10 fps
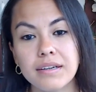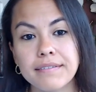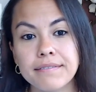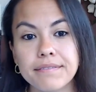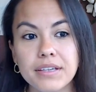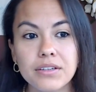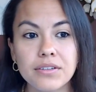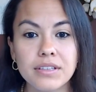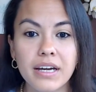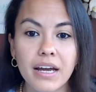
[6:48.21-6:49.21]
feel
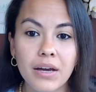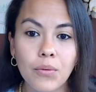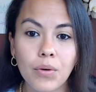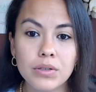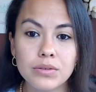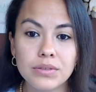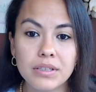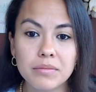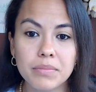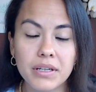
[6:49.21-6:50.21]
that I want to
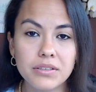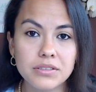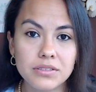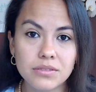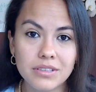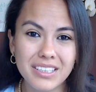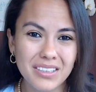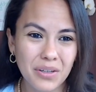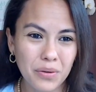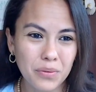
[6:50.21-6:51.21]
help others to let
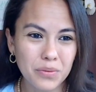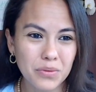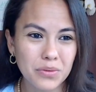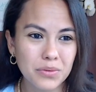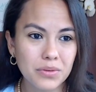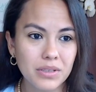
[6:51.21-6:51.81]
go, to,